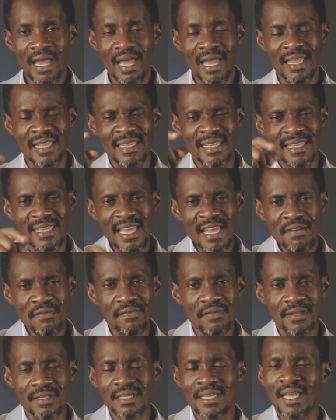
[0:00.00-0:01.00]
And
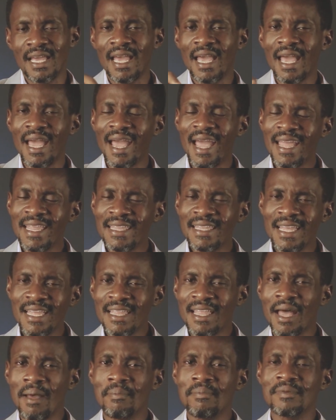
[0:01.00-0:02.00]
David
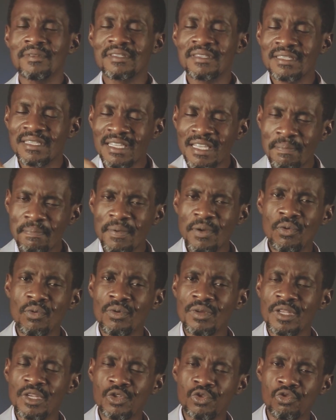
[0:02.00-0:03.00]
ended up sleeping
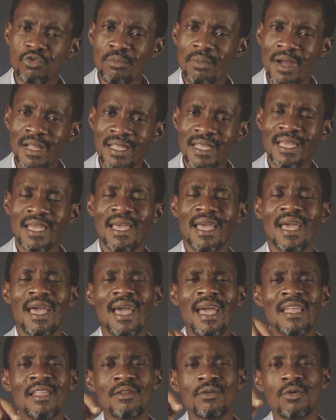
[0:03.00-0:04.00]
with this woman
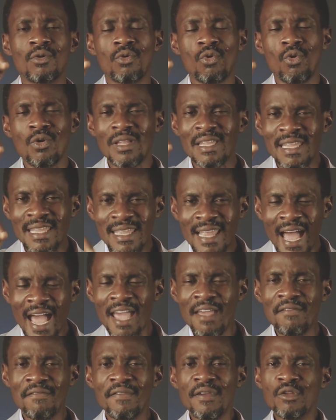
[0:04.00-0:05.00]
and
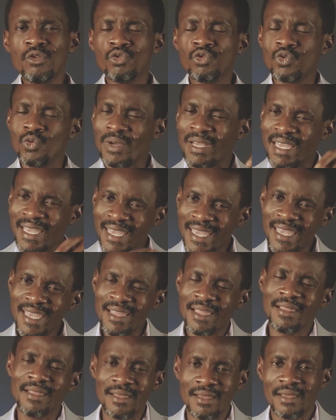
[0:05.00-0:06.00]
conniving to
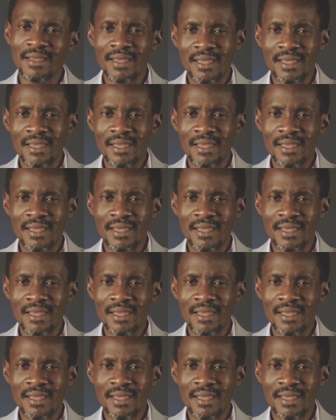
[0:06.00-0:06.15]
kill